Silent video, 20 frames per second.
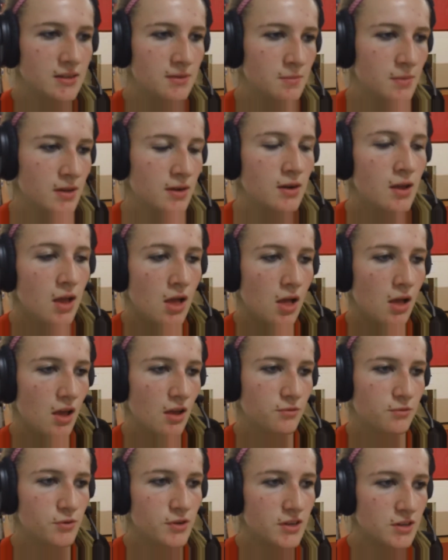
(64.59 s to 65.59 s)
I mean,
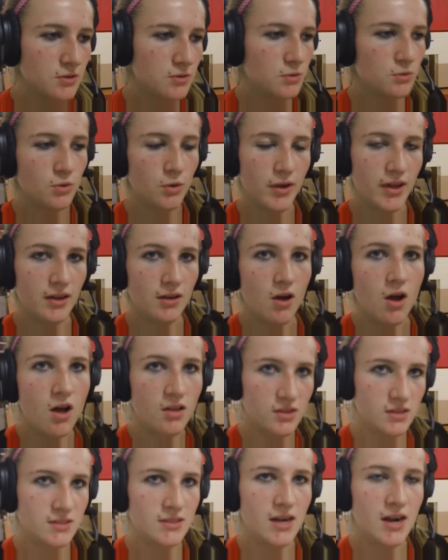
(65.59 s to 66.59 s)
if we do quick
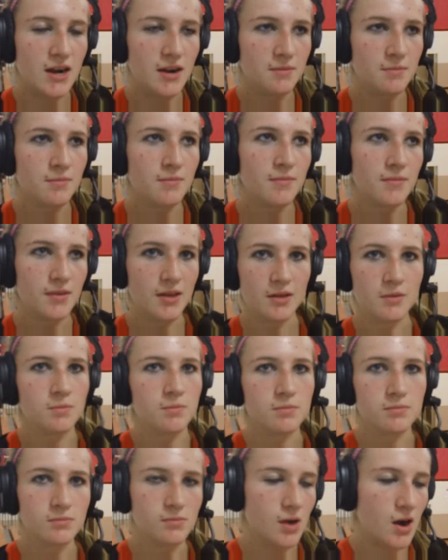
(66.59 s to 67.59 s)
all the time,
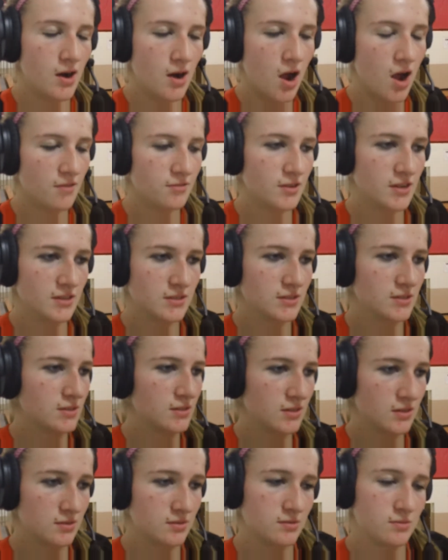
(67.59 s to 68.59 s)
our offense
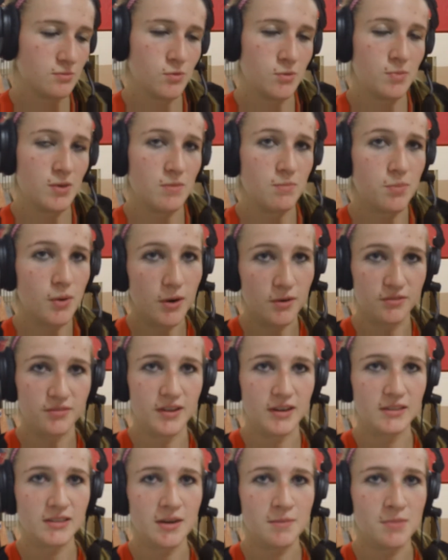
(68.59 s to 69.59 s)
would be
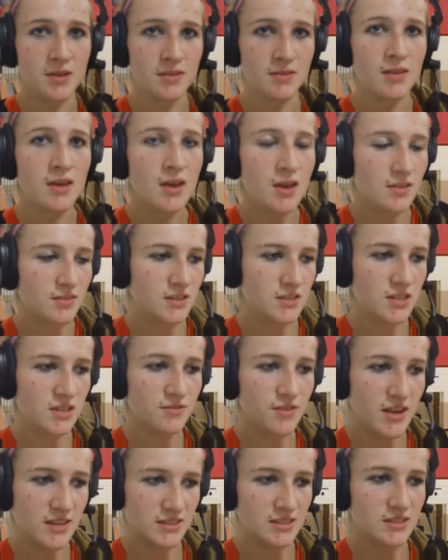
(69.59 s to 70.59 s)
perfect. I mean, the
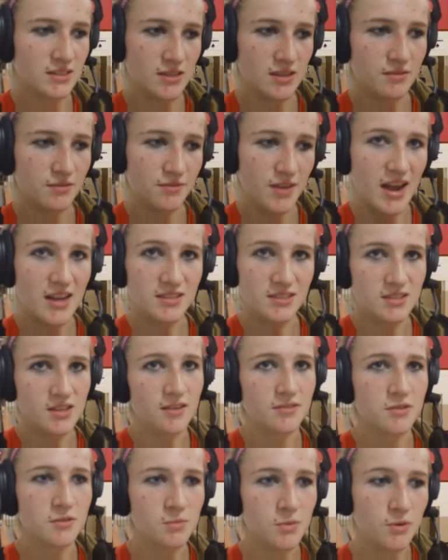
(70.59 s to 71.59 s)
defense isn't fast
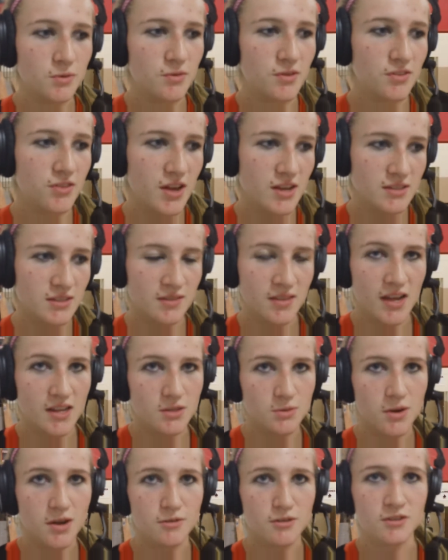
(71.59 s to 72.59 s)
enough to move with us, and
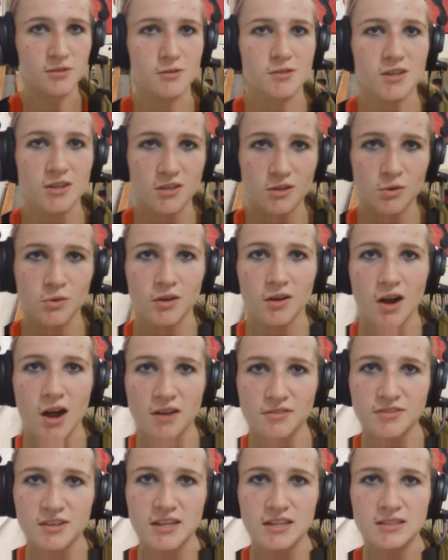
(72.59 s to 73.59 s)
that's why we do such a quick
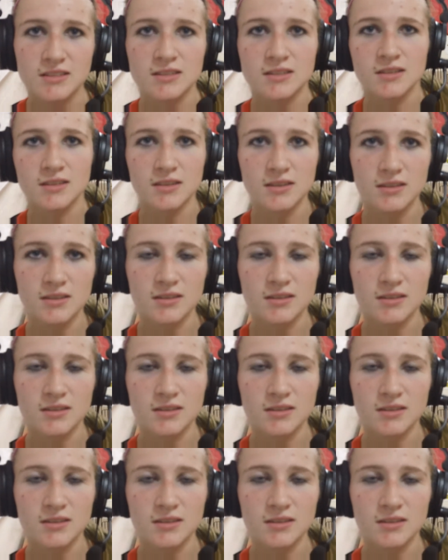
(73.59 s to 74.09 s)
offense.